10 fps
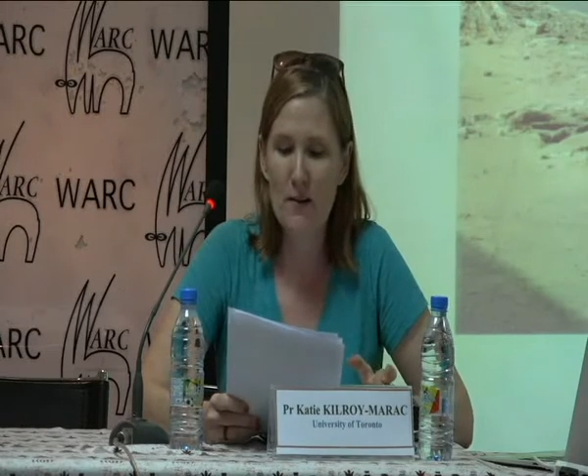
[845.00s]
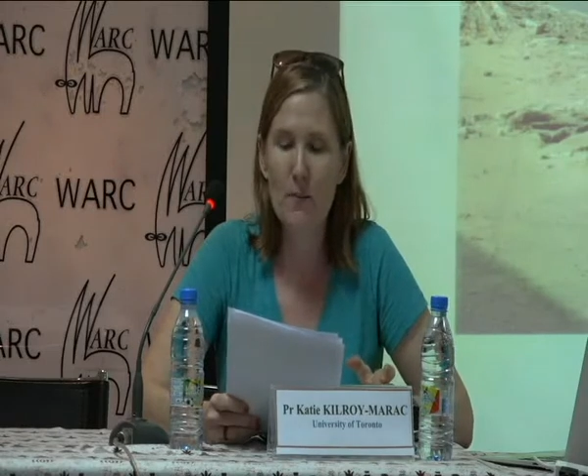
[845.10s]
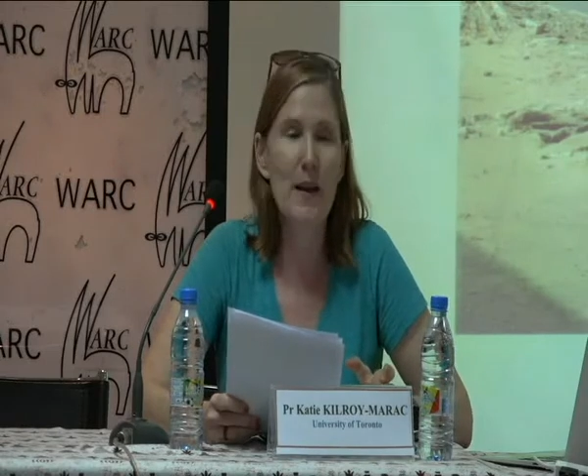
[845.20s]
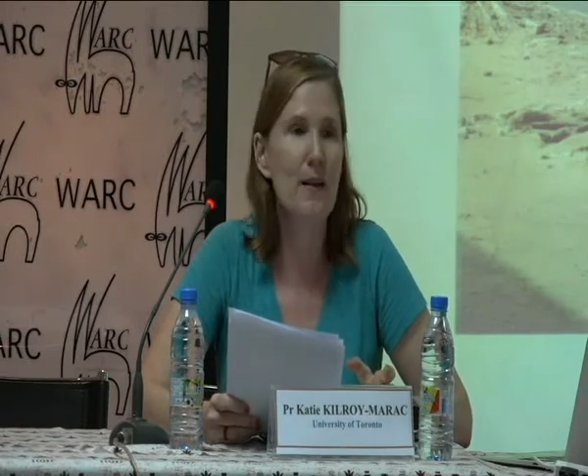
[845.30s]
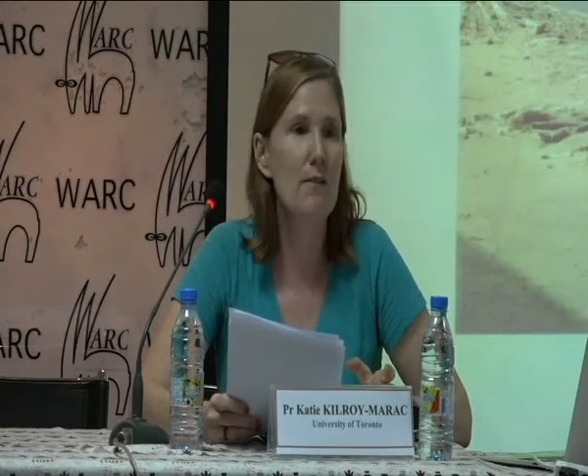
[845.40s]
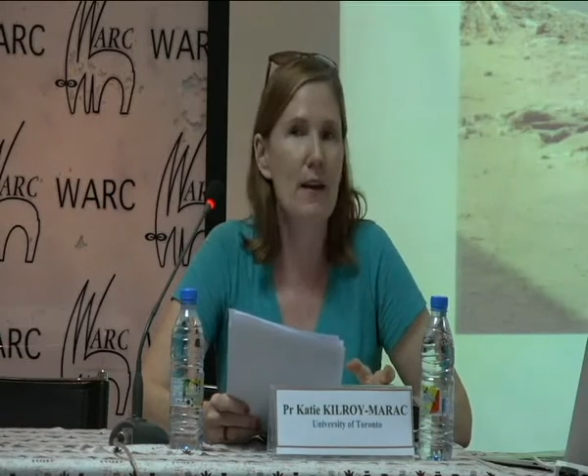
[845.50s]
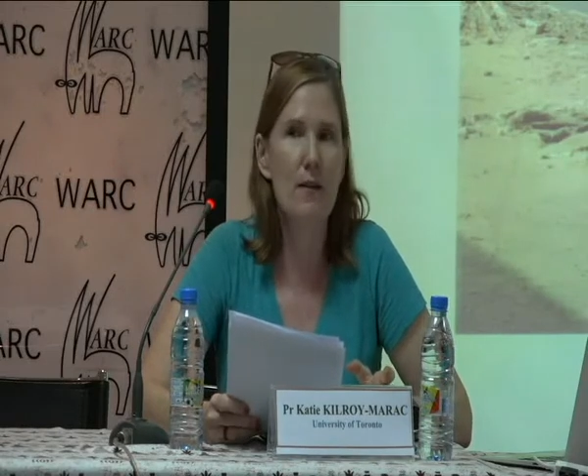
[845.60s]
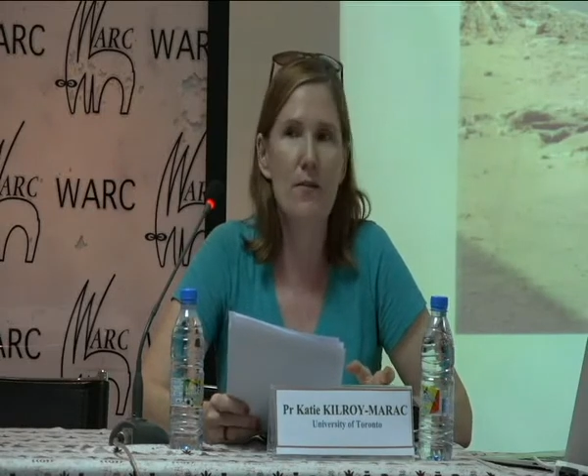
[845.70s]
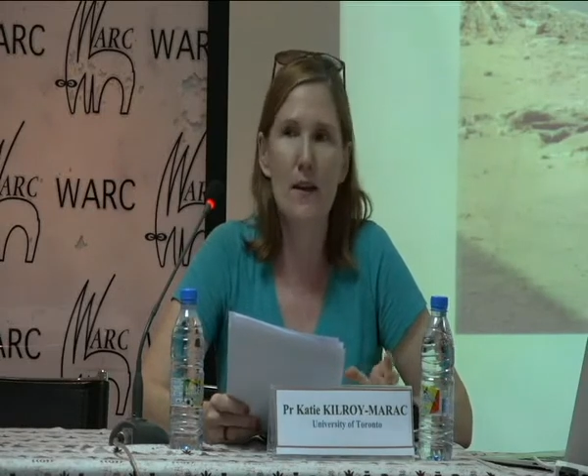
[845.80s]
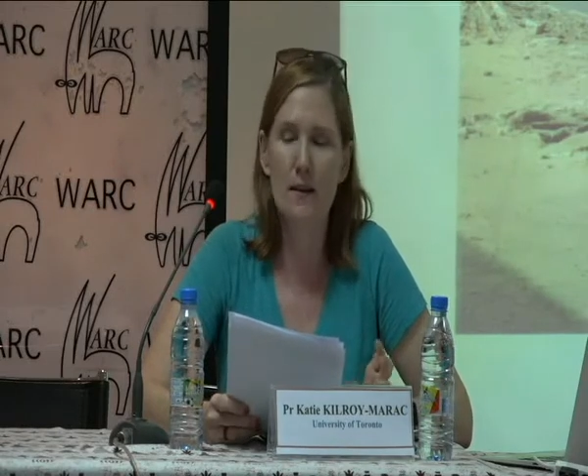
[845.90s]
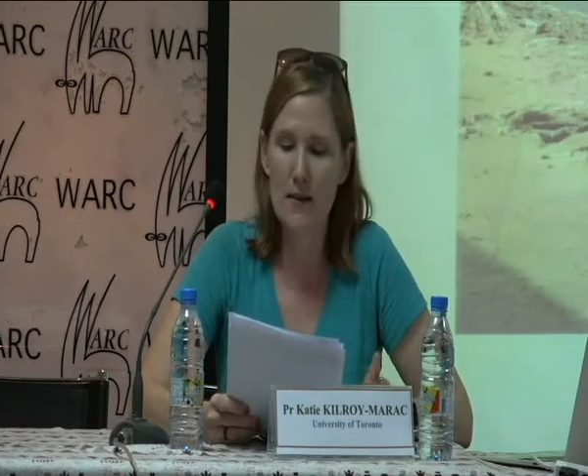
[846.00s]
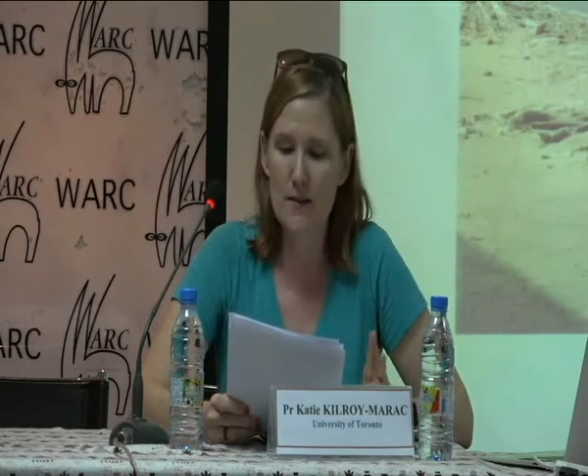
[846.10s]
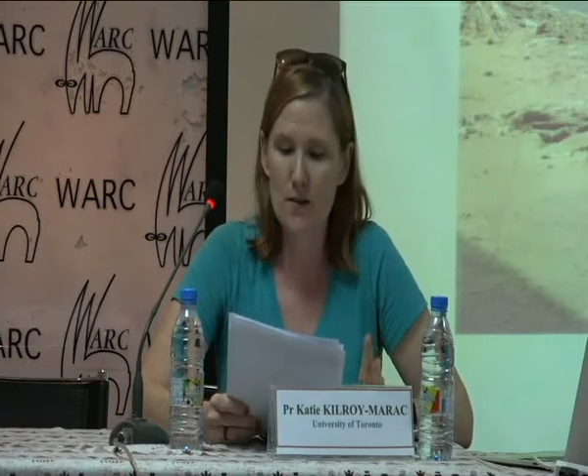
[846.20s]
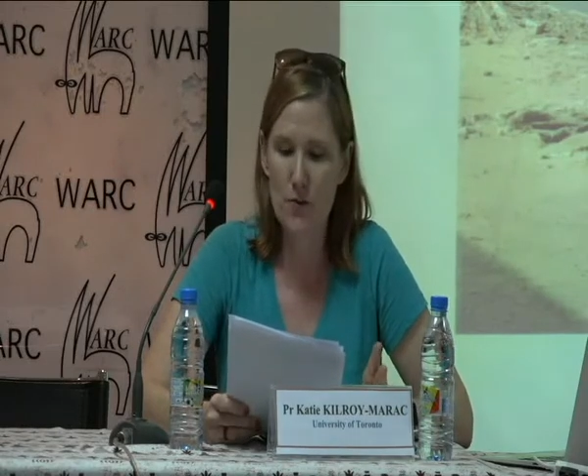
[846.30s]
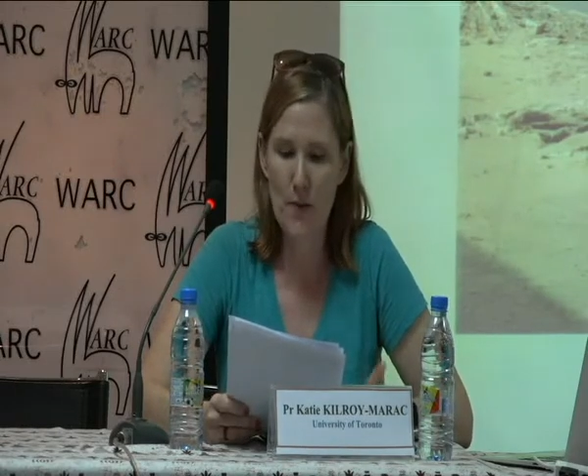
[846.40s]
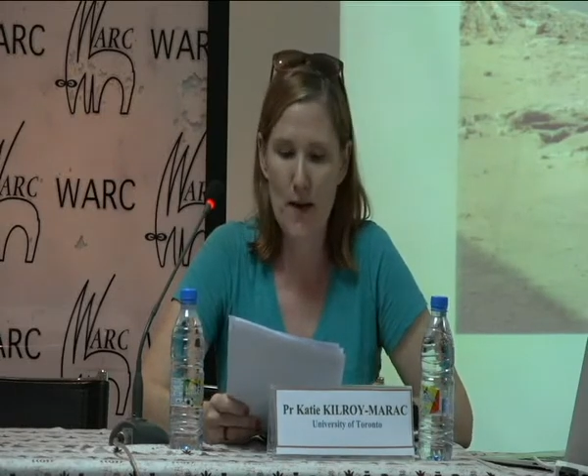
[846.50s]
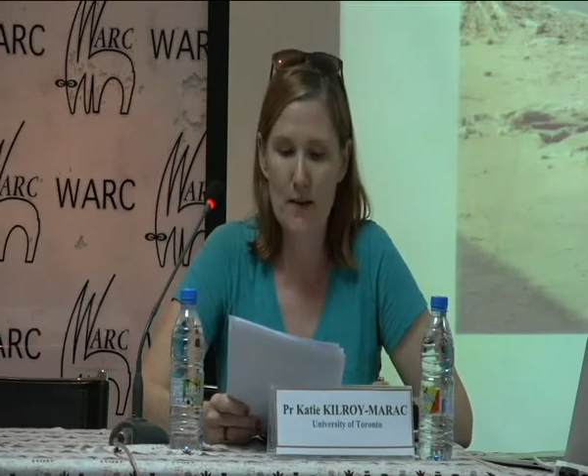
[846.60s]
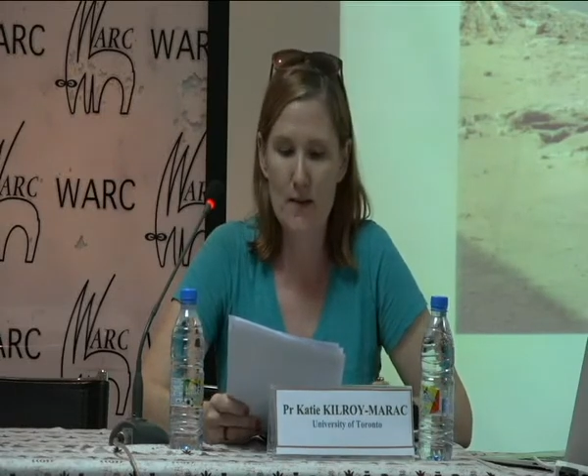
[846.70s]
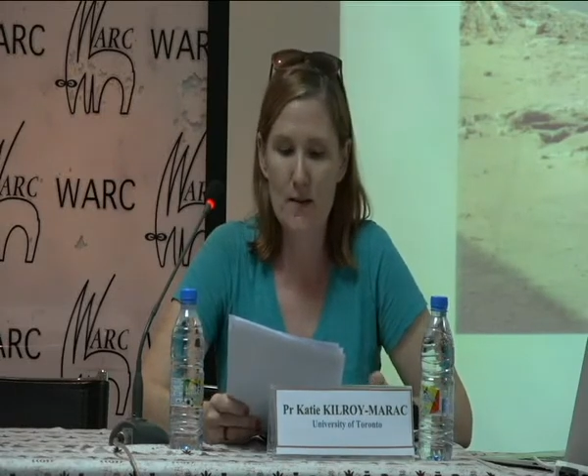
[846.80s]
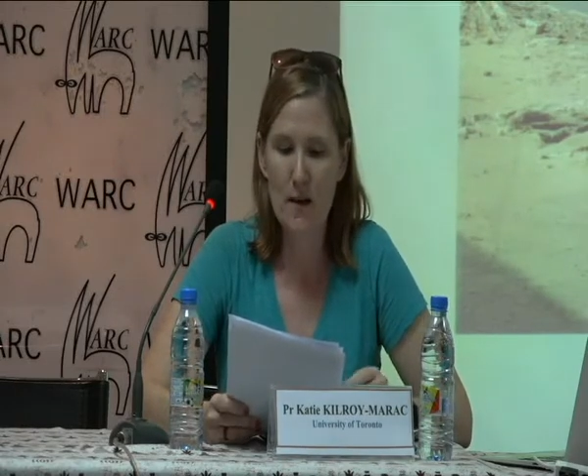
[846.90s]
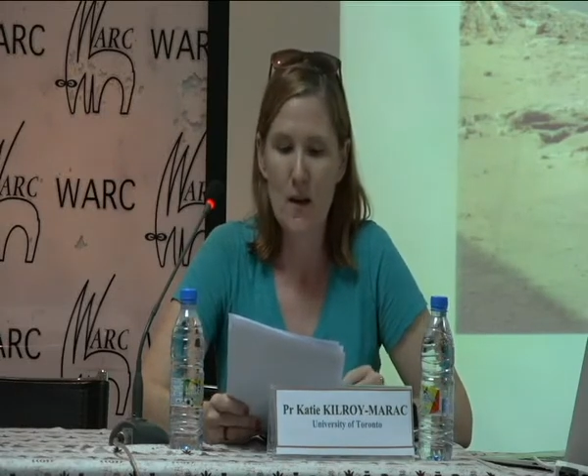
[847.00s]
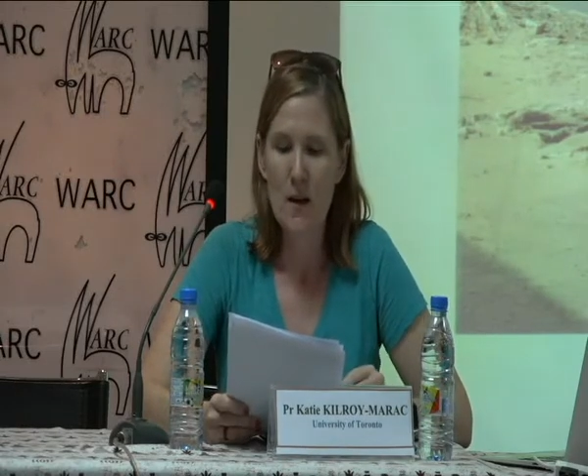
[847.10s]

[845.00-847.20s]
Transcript: to be innovative in at least 2 ways.